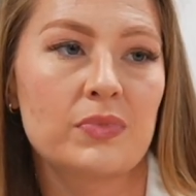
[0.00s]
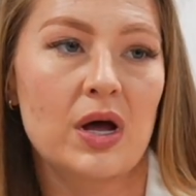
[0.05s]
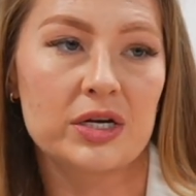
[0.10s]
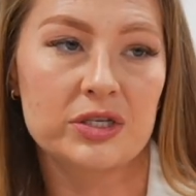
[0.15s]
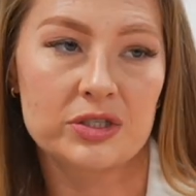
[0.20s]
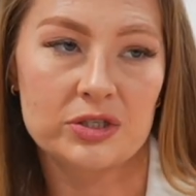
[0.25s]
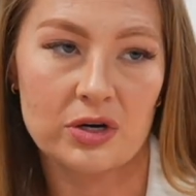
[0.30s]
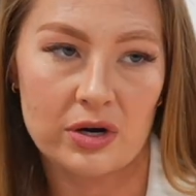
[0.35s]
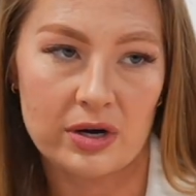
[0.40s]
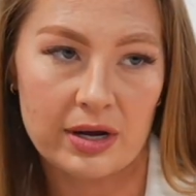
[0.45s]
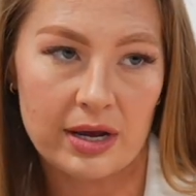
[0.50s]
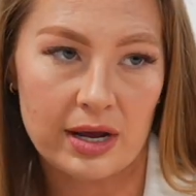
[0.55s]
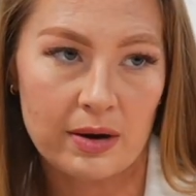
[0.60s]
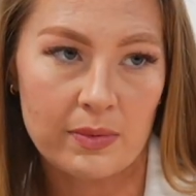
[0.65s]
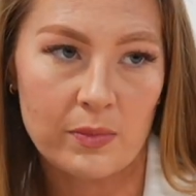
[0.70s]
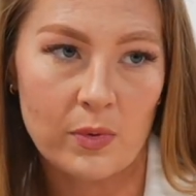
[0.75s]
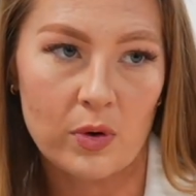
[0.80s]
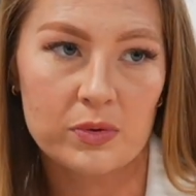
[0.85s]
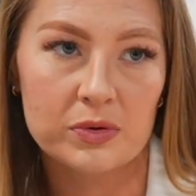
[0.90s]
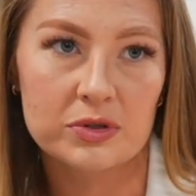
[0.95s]
I started getting
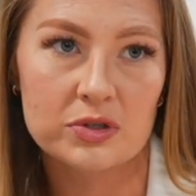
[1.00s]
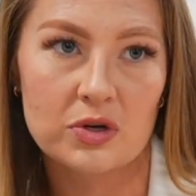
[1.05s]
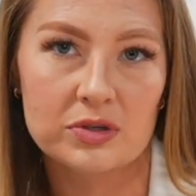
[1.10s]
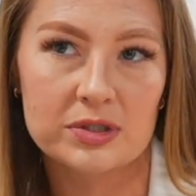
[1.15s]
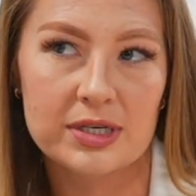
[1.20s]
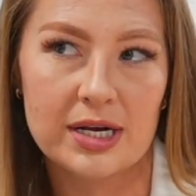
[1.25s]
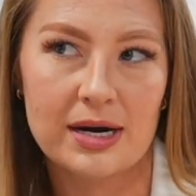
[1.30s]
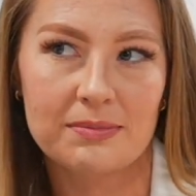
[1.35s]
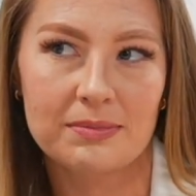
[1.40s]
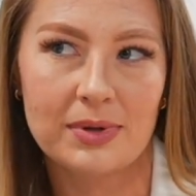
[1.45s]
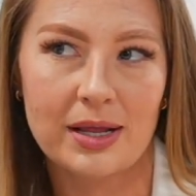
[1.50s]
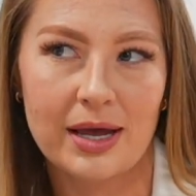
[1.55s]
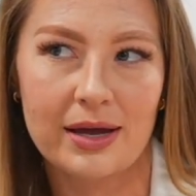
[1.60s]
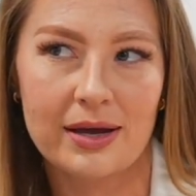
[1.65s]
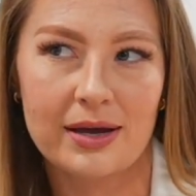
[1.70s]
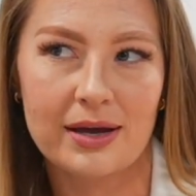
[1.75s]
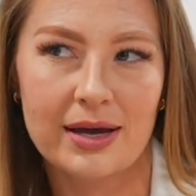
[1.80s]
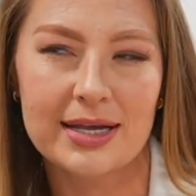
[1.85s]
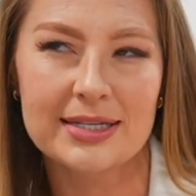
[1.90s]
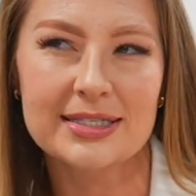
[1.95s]
more results, and I'm like,
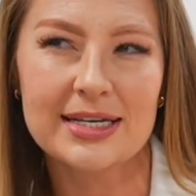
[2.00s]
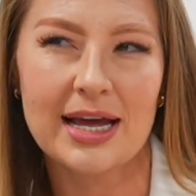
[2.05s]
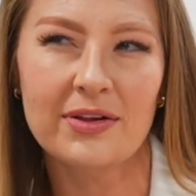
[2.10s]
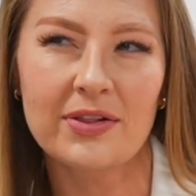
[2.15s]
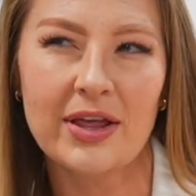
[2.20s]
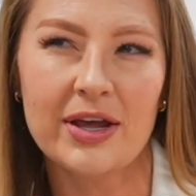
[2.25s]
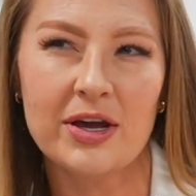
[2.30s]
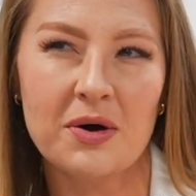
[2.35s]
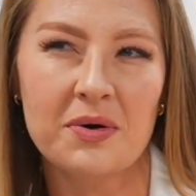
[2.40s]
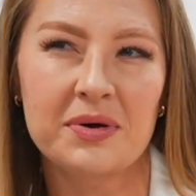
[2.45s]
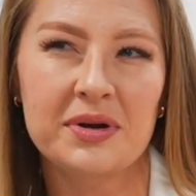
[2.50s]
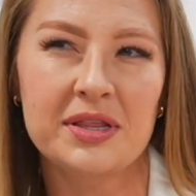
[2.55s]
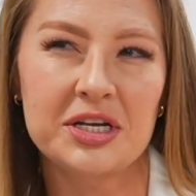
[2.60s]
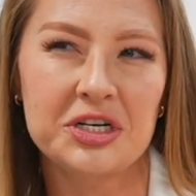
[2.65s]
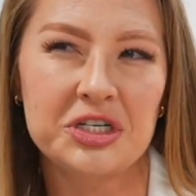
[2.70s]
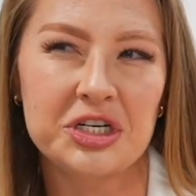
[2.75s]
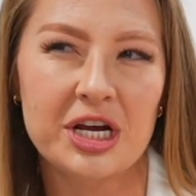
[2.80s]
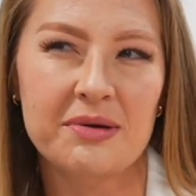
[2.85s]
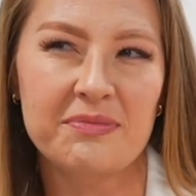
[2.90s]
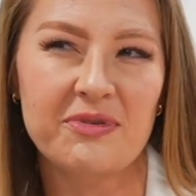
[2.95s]
it's kind of like going to the
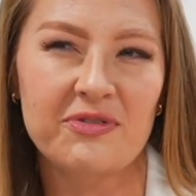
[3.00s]
gym.